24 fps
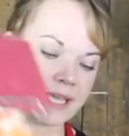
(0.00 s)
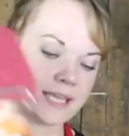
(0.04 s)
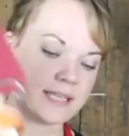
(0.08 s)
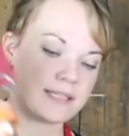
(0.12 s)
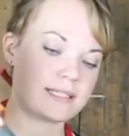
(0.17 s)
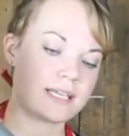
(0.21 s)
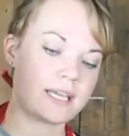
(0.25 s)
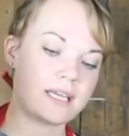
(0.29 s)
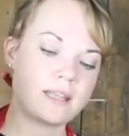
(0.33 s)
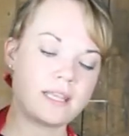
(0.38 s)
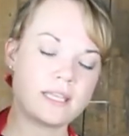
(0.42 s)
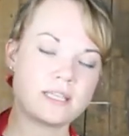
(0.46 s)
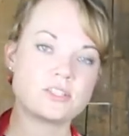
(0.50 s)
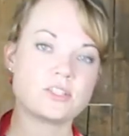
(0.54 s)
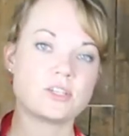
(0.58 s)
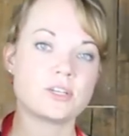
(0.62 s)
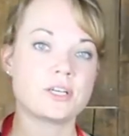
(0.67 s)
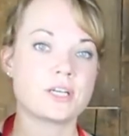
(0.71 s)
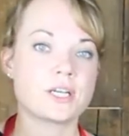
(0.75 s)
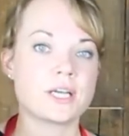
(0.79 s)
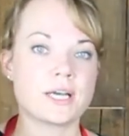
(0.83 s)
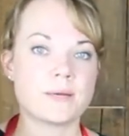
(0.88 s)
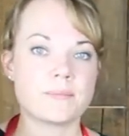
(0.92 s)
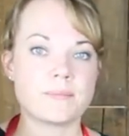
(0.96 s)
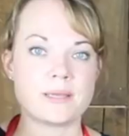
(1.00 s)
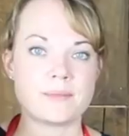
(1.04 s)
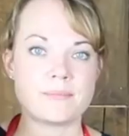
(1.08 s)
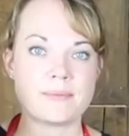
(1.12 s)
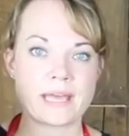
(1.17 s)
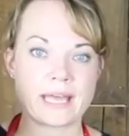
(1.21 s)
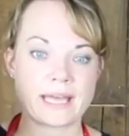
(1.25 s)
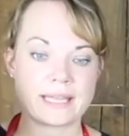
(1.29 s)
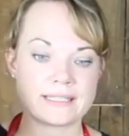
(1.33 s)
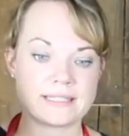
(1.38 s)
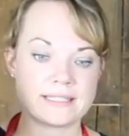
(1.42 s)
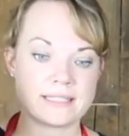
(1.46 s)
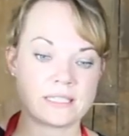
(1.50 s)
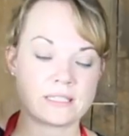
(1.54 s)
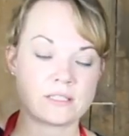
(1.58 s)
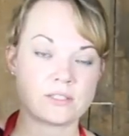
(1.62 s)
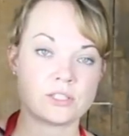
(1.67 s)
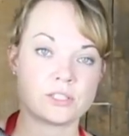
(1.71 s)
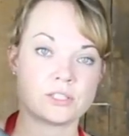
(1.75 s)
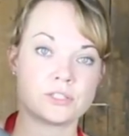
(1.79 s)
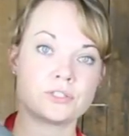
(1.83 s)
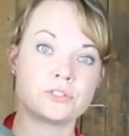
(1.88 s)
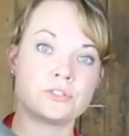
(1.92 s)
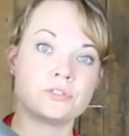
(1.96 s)
is I like to hook up my pad
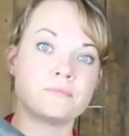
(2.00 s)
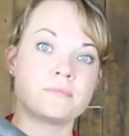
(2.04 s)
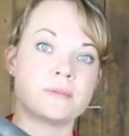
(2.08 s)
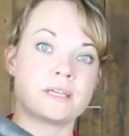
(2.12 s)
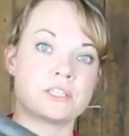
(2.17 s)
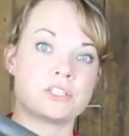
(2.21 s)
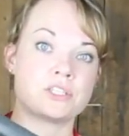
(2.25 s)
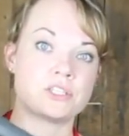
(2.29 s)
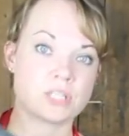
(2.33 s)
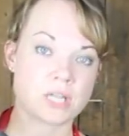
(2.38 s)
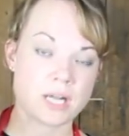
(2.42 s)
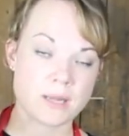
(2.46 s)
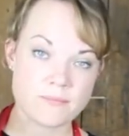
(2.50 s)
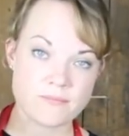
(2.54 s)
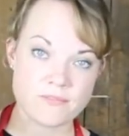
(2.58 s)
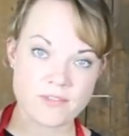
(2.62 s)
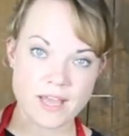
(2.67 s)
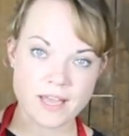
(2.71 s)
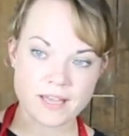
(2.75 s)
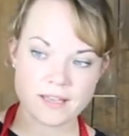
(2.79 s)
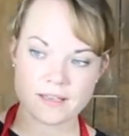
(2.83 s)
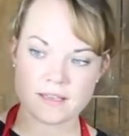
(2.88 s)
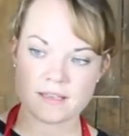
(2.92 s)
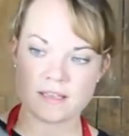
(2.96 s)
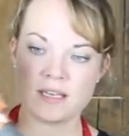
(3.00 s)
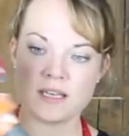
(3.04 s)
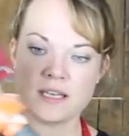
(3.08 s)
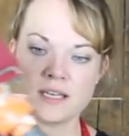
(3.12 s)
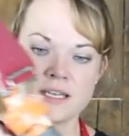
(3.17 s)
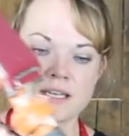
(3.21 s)
sander to my shop vac.